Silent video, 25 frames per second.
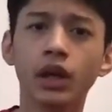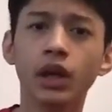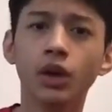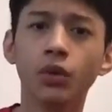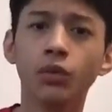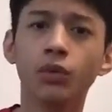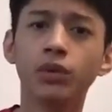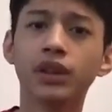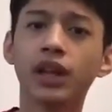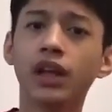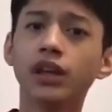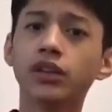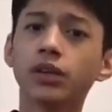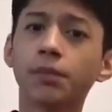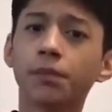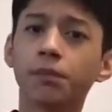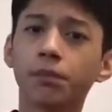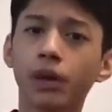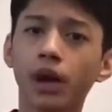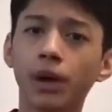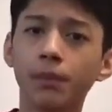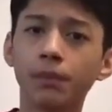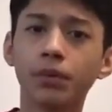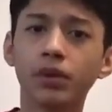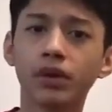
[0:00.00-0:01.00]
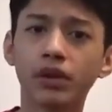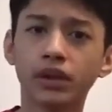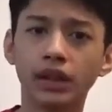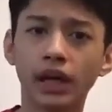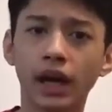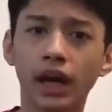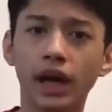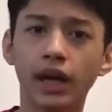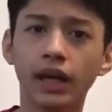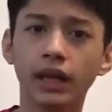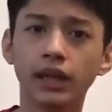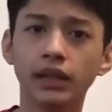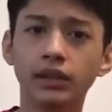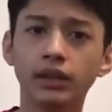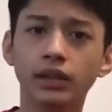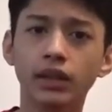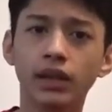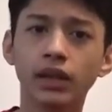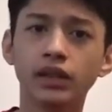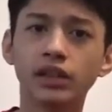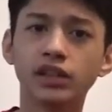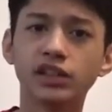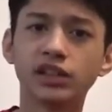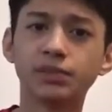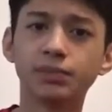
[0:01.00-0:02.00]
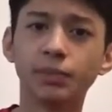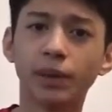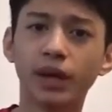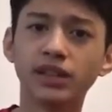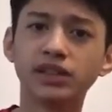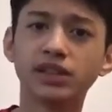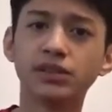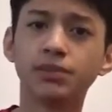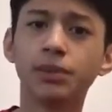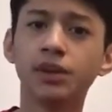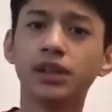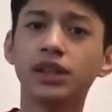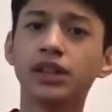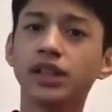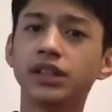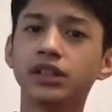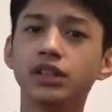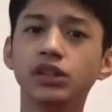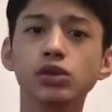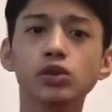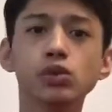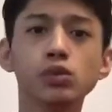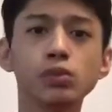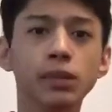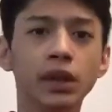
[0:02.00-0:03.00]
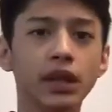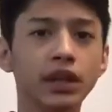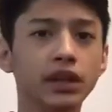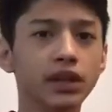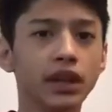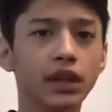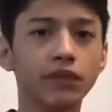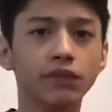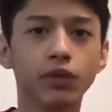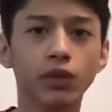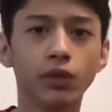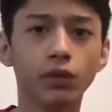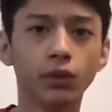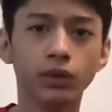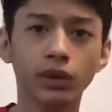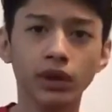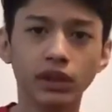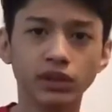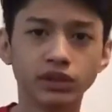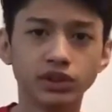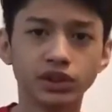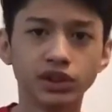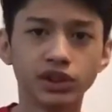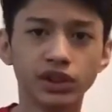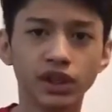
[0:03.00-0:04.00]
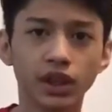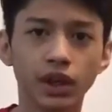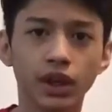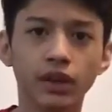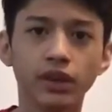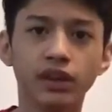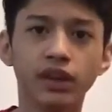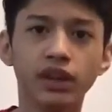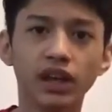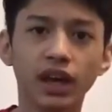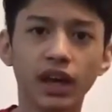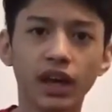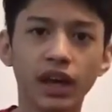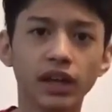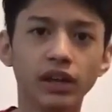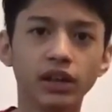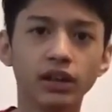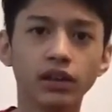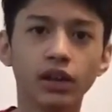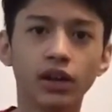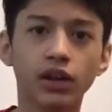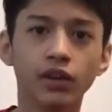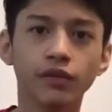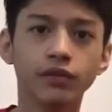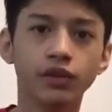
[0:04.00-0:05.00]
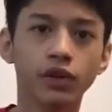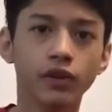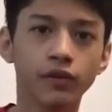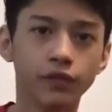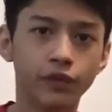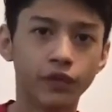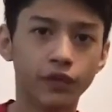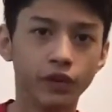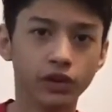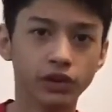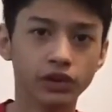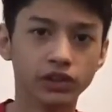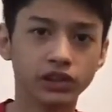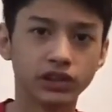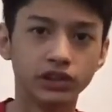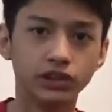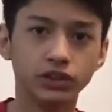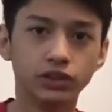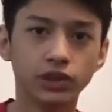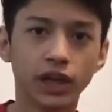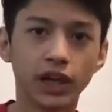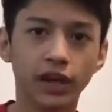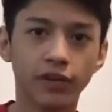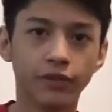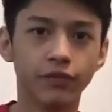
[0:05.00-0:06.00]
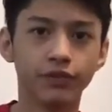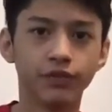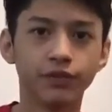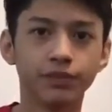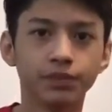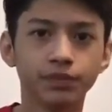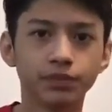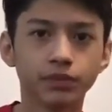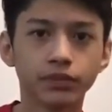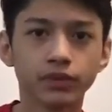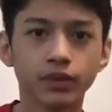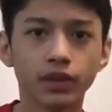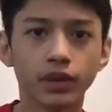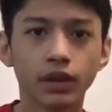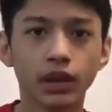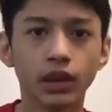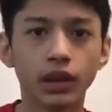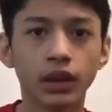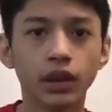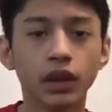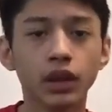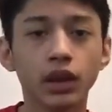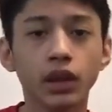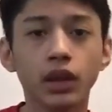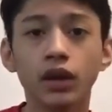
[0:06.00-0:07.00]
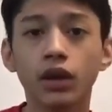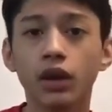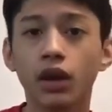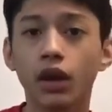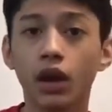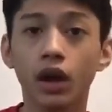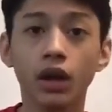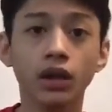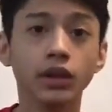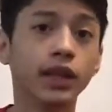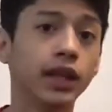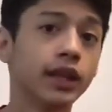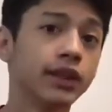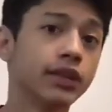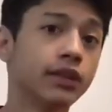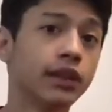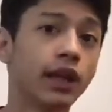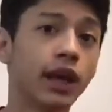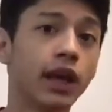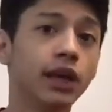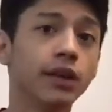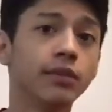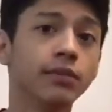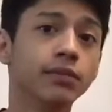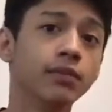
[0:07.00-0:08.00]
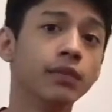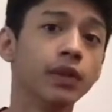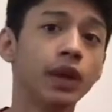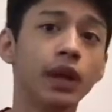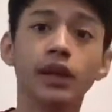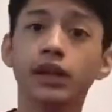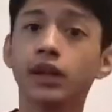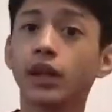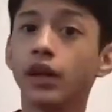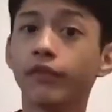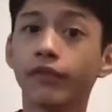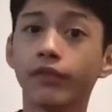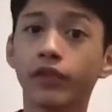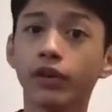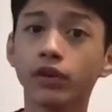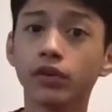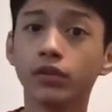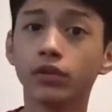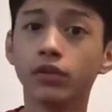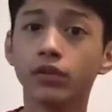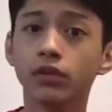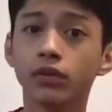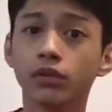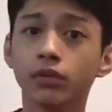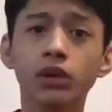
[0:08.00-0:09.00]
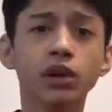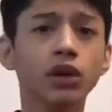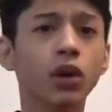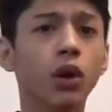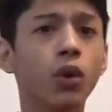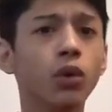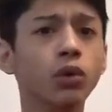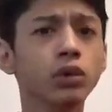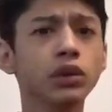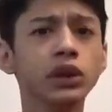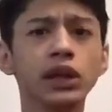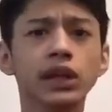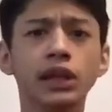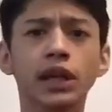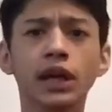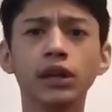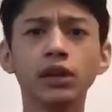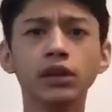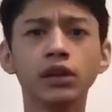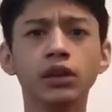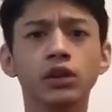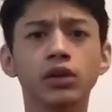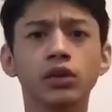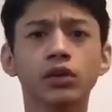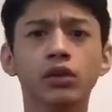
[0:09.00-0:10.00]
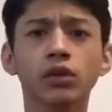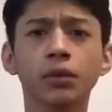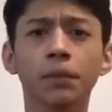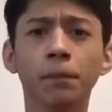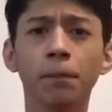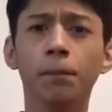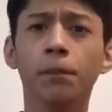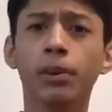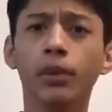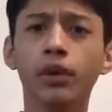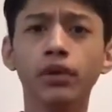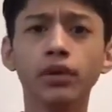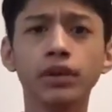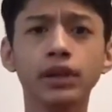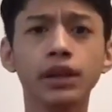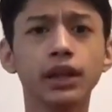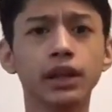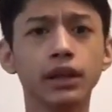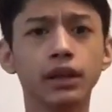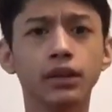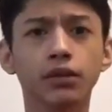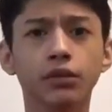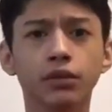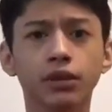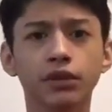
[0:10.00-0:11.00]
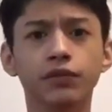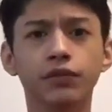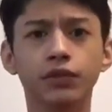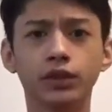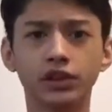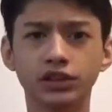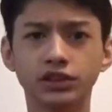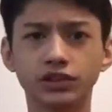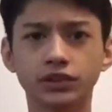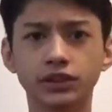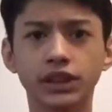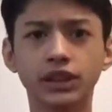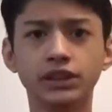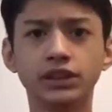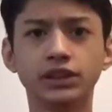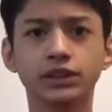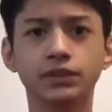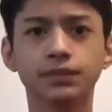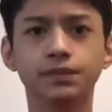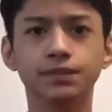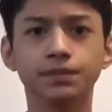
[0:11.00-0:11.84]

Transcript: Without a proper guide, it is possible that you may never reach the end of your first draft. All that time and effort will only get you burning with frustration.